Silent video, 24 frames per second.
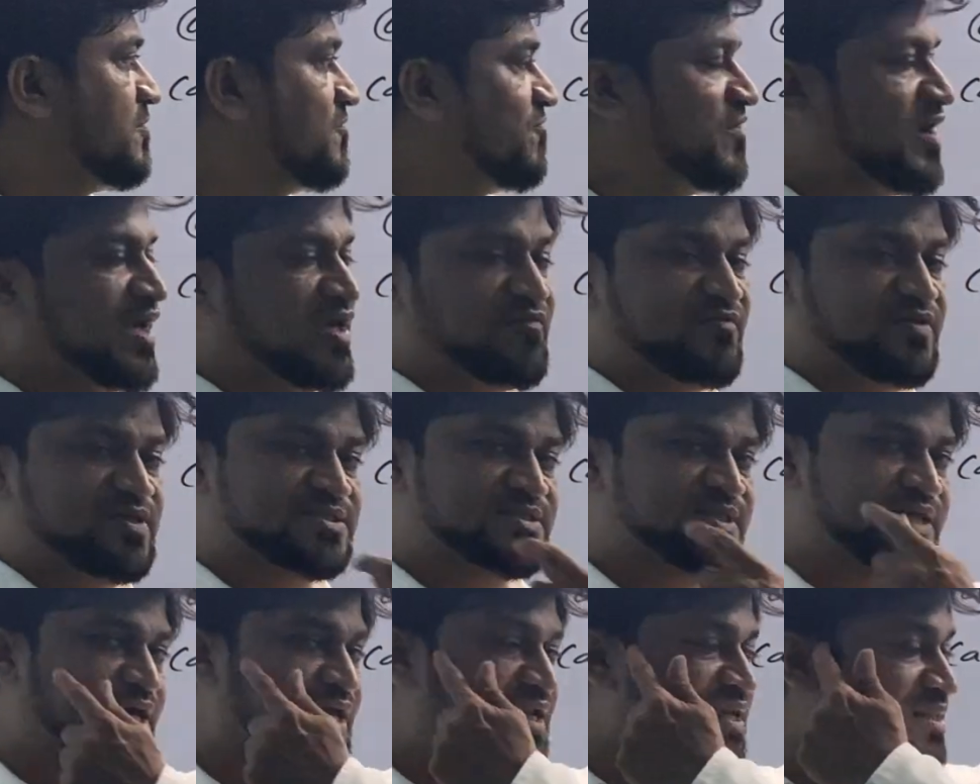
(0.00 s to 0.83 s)
5
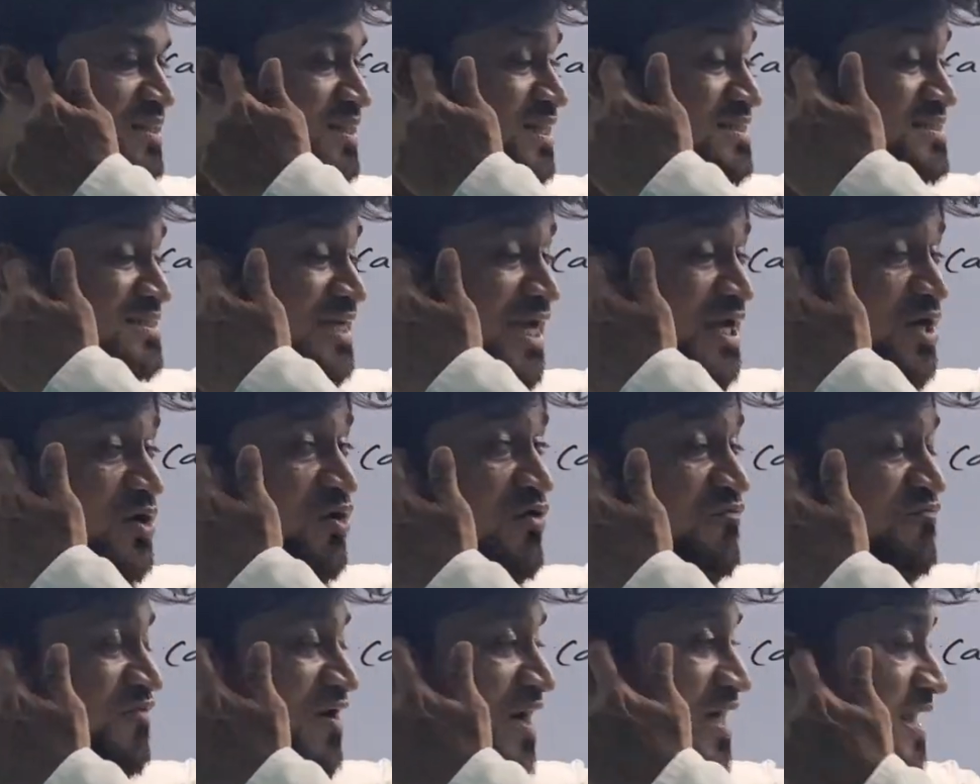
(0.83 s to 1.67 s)
is there, the sign
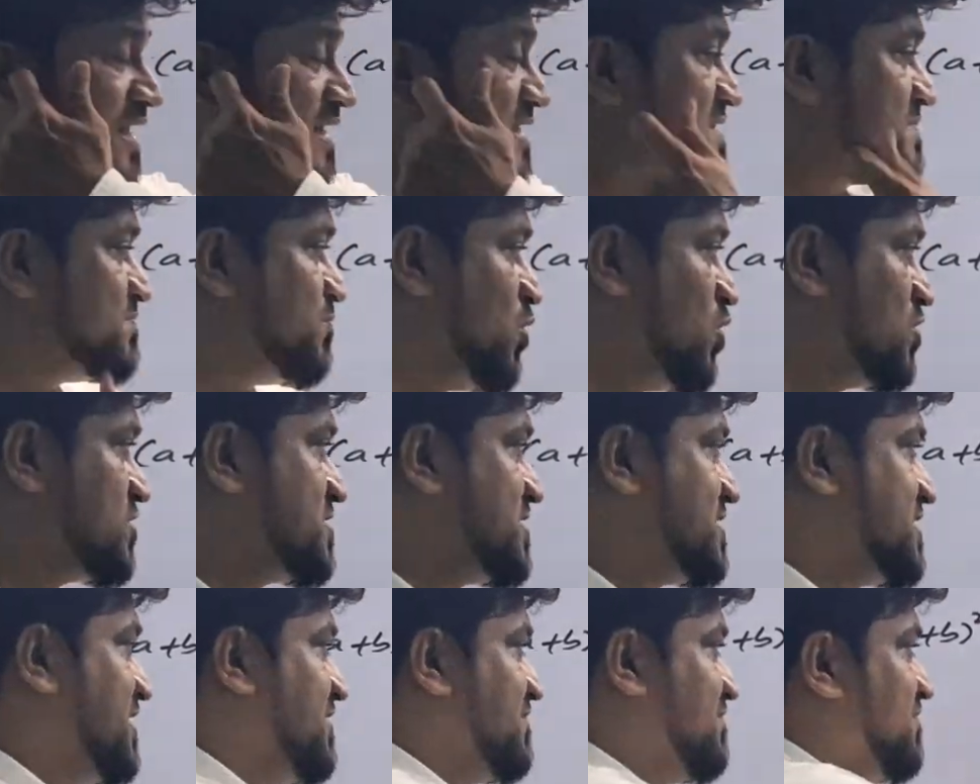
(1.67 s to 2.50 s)
of 5 is
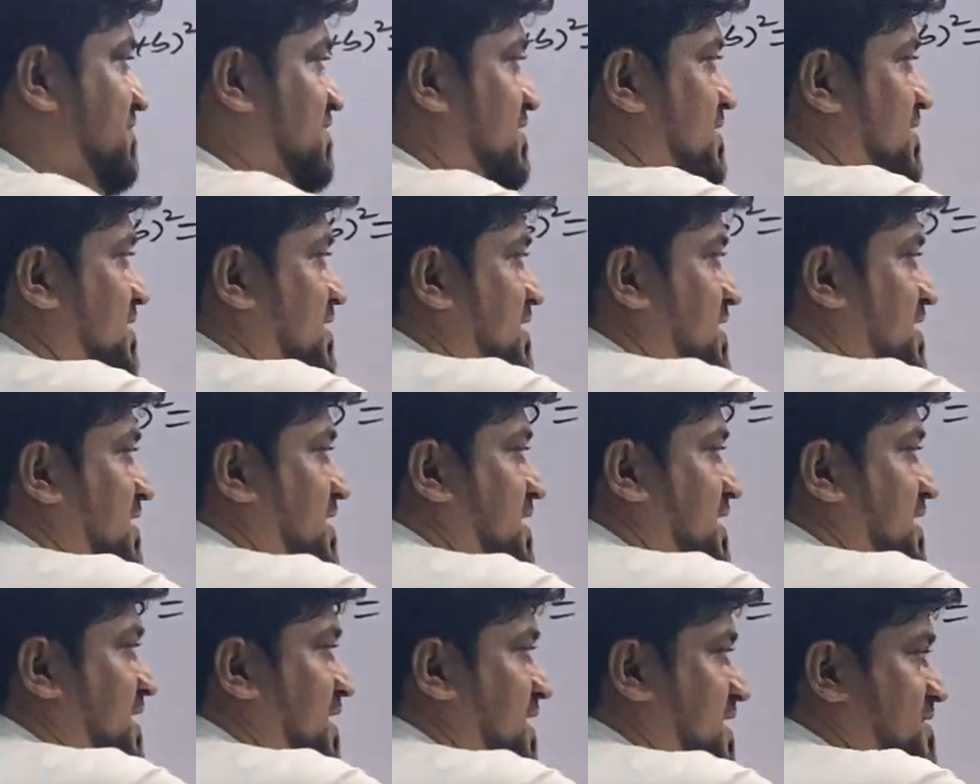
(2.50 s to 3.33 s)
positive,
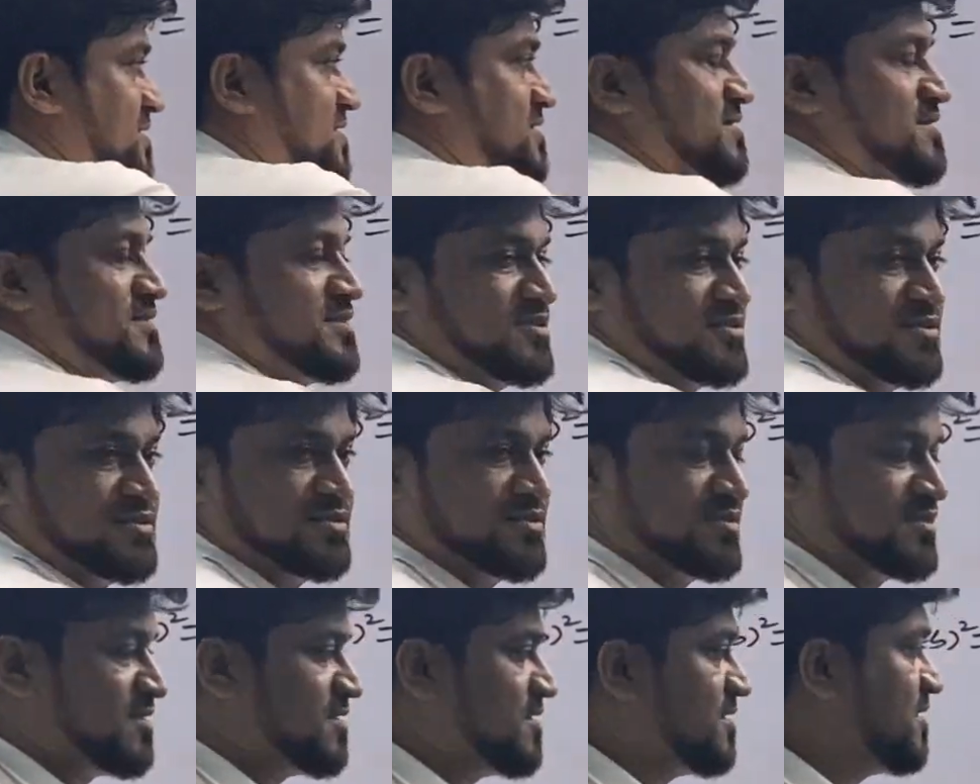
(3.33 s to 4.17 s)
here it is
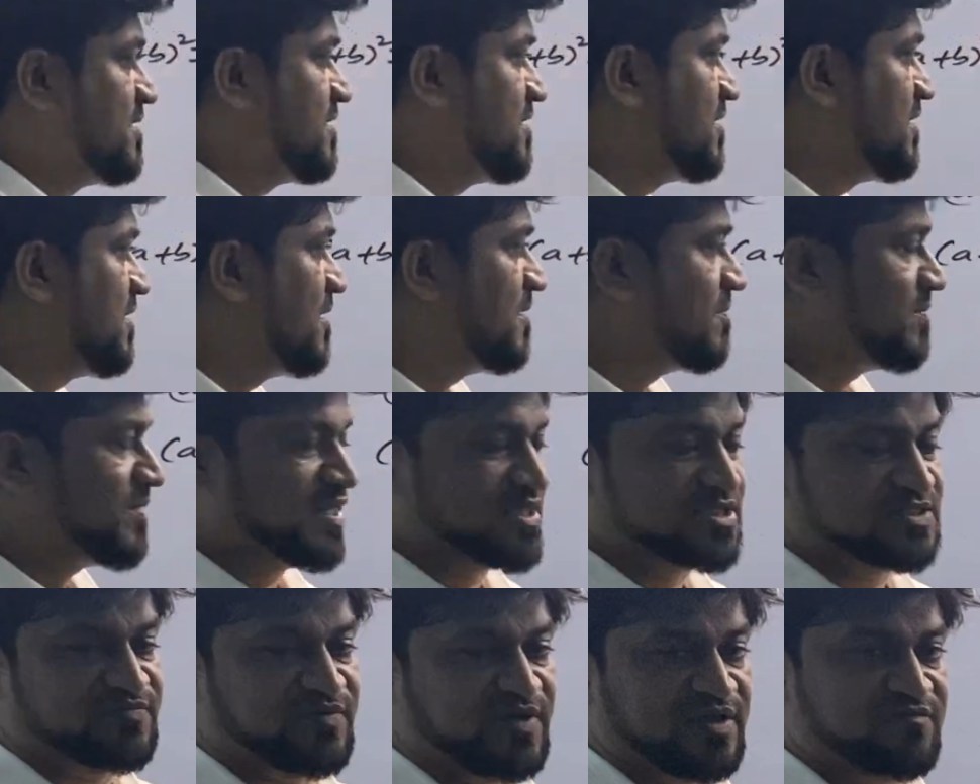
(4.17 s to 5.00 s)

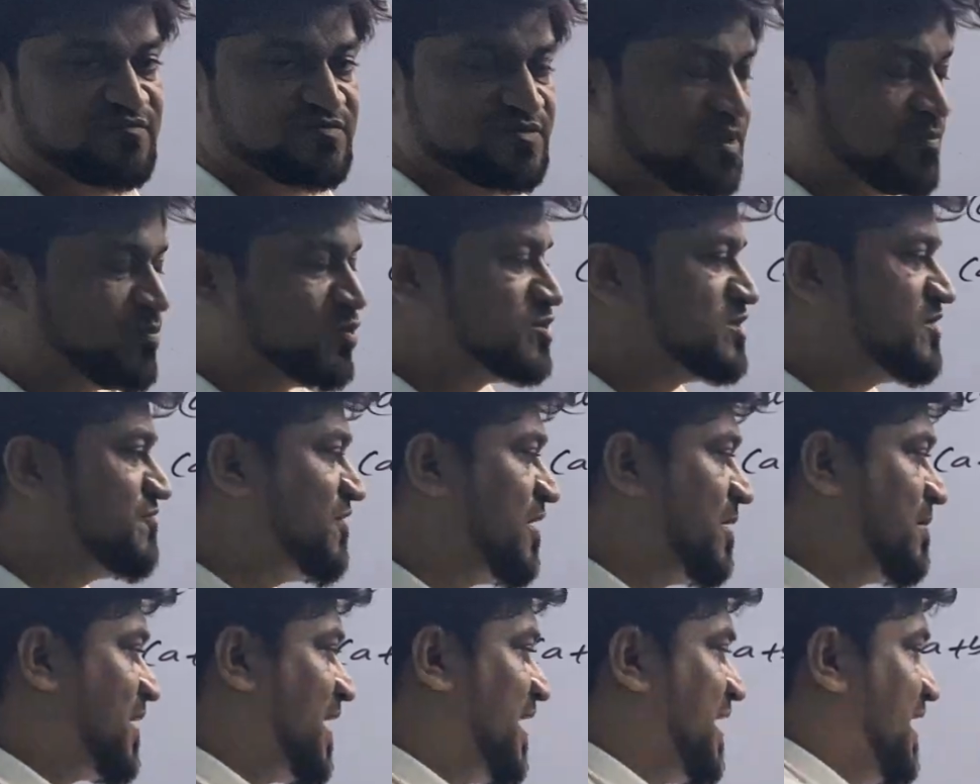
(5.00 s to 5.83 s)
plus 5. Suppose if
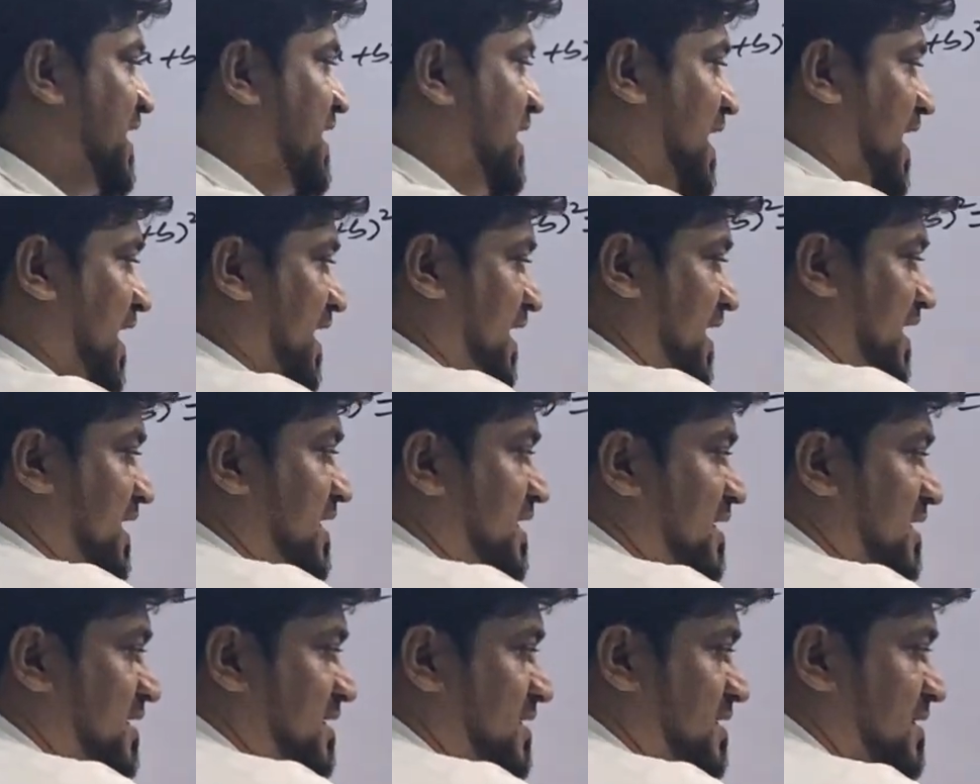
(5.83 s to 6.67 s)
I am writing
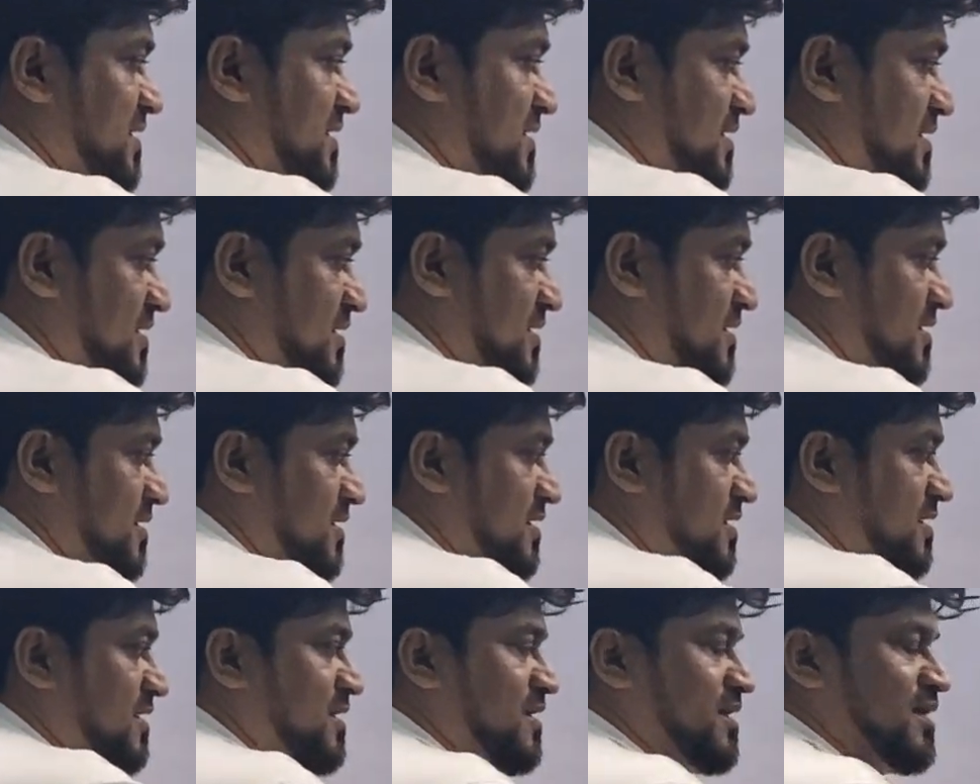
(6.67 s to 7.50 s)
9,
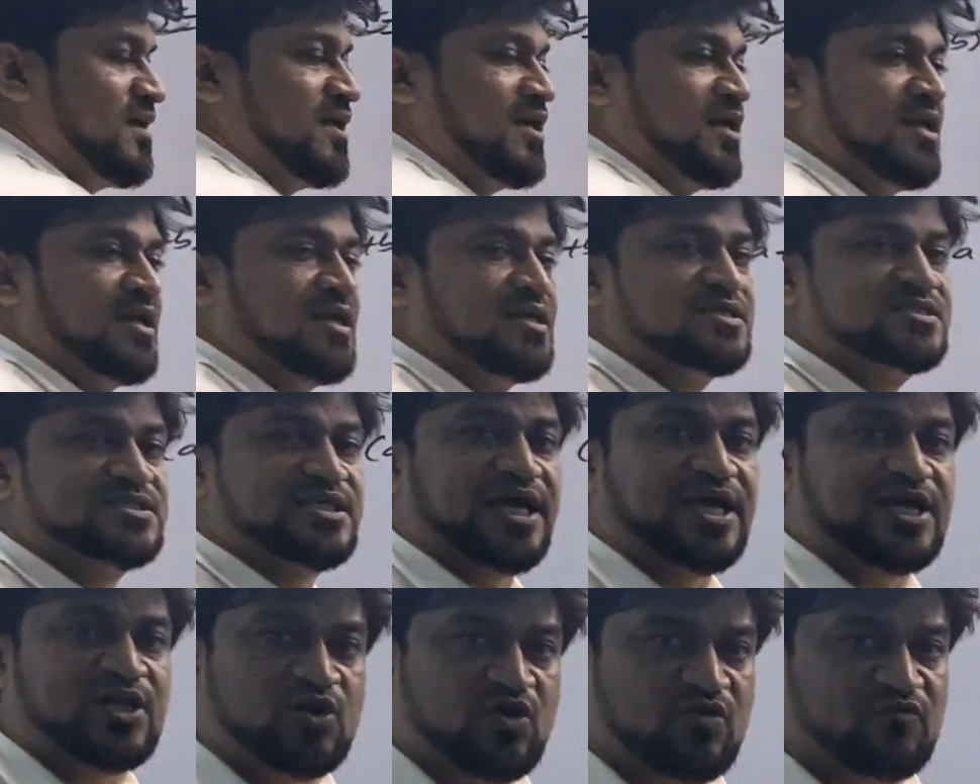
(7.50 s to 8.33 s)

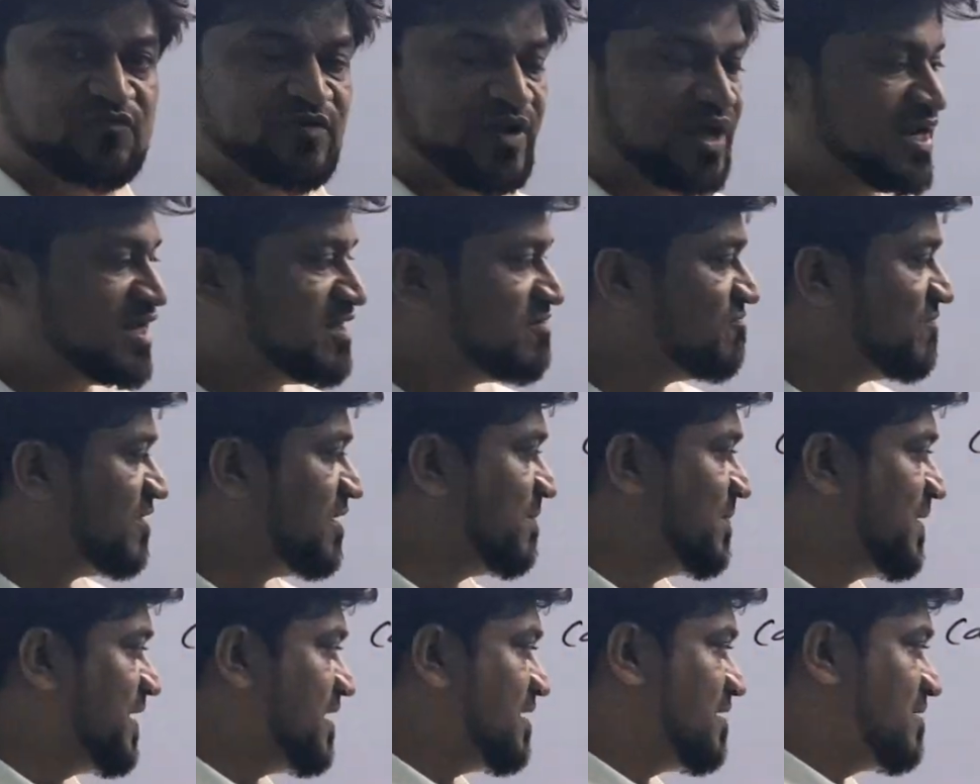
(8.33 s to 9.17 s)
sign of 9
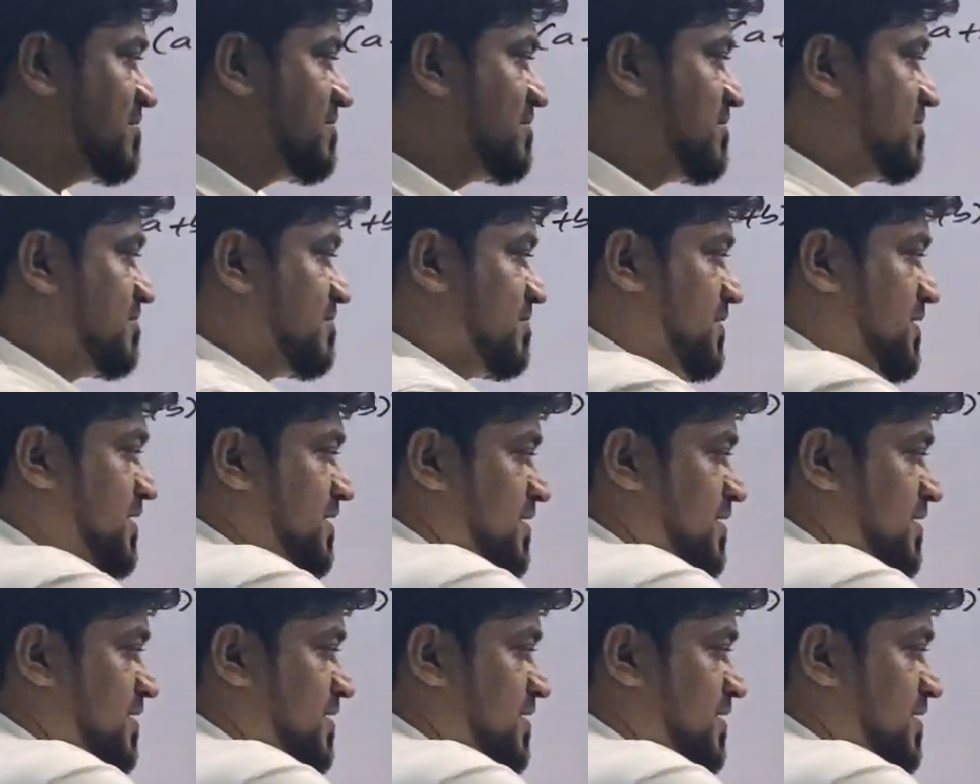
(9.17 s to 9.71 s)
will be